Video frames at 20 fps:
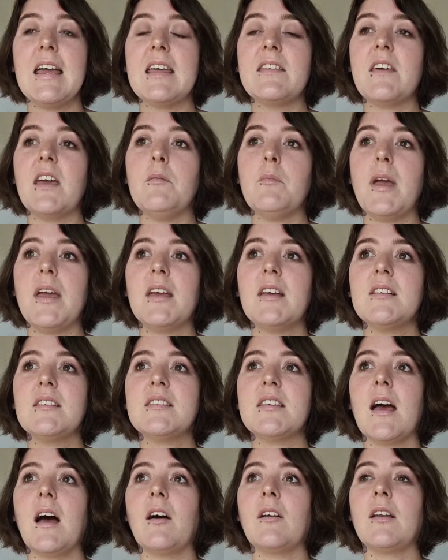they make it
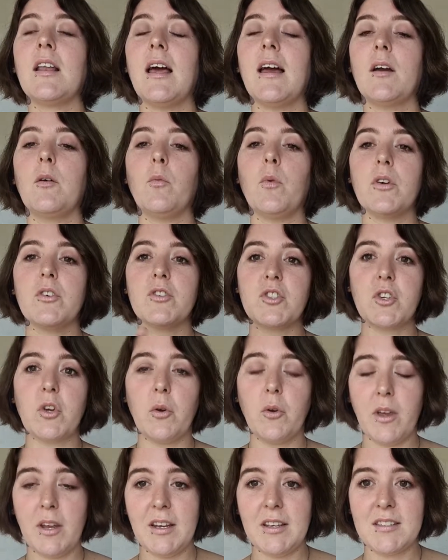sound like we're
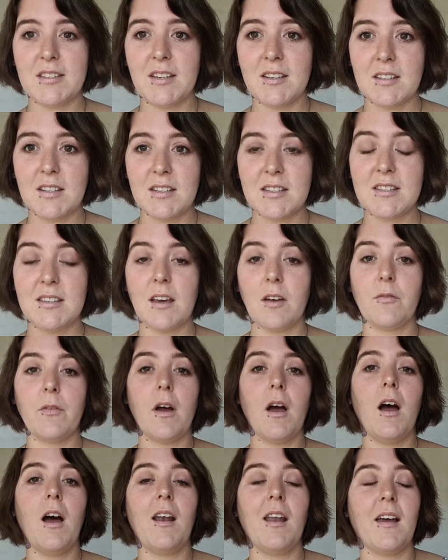so innocent and stuff.
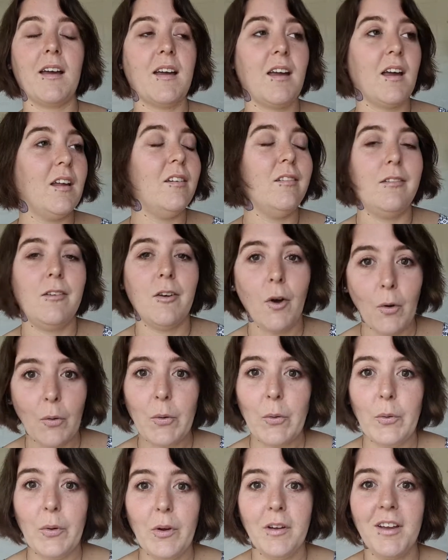Like,
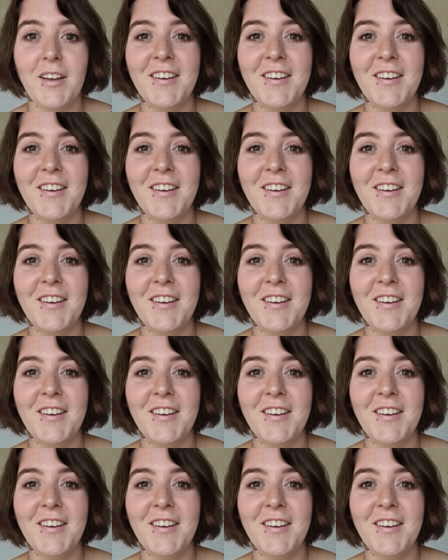no.